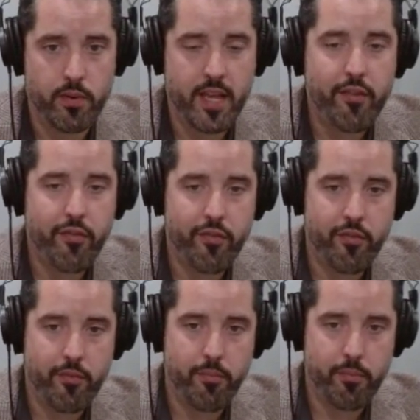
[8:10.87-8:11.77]

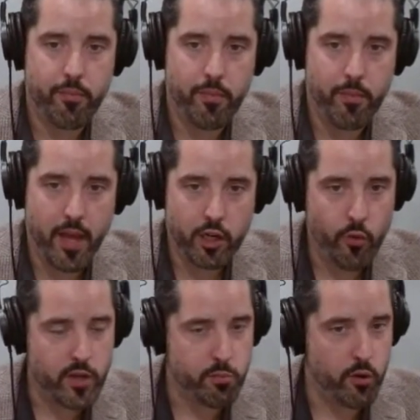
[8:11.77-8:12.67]
if Edgar
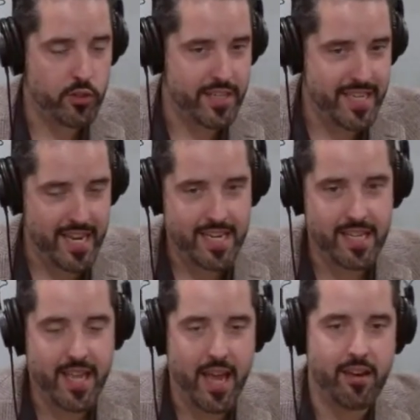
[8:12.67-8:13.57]
Rice Burroughs intended
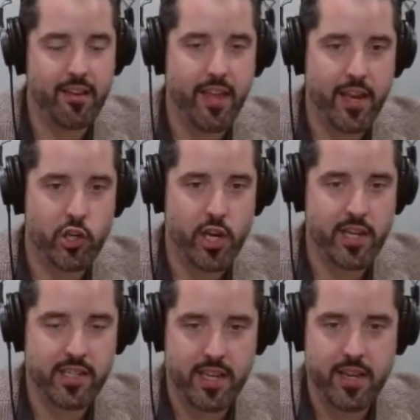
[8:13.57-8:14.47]
that
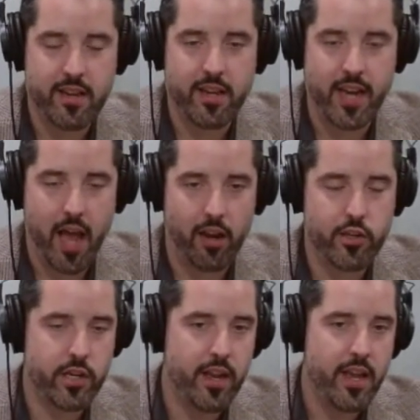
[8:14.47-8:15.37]
JC
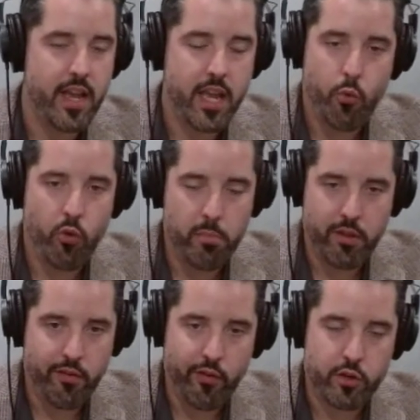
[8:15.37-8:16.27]
analogy, he wouldn't be the
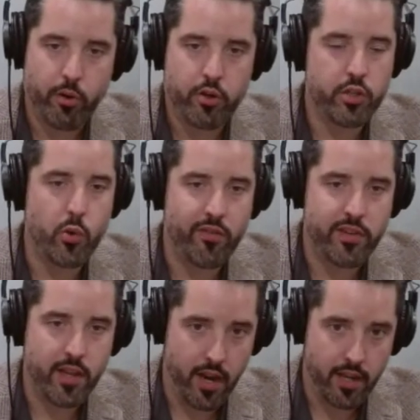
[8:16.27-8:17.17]
first person to have
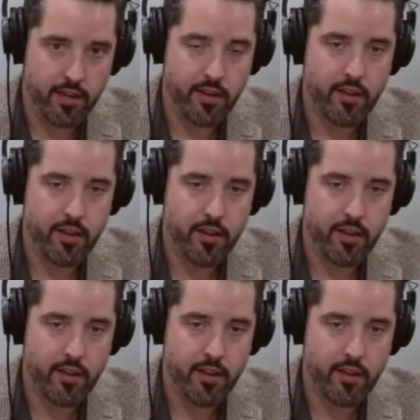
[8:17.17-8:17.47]
done it.